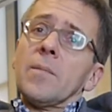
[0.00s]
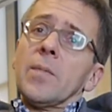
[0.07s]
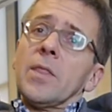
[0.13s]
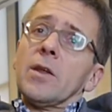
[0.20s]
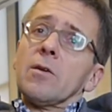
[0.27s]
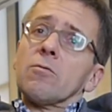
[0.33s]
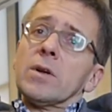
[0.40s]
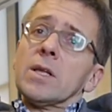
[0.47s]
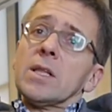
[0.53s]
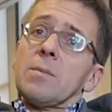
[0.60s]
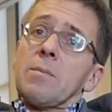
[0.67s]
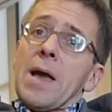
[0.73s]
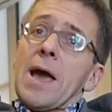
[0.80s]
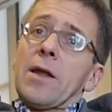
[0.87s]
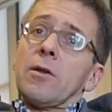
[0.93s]
that really
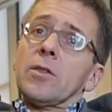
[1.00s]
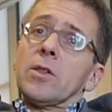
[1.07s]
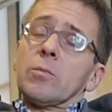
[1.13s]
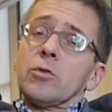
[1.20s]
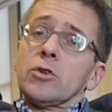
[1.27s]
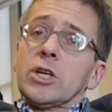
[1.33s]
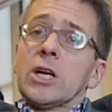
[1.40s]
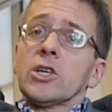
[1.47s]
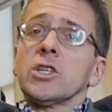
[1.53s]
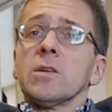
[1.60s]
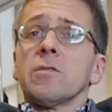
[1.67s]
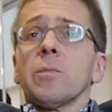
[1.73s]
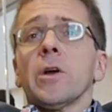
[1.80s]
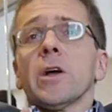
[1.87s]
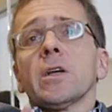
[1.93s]
mattered, the projection
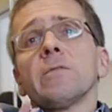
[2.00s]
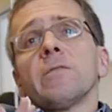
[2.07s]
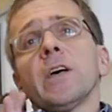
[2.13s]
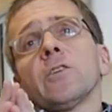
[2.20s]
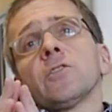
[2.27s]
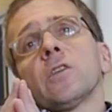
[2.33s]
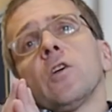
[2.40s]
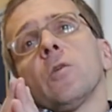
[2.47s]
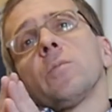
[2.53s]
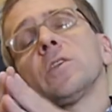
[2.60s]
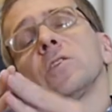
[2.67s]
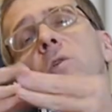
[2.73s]
of American values globally.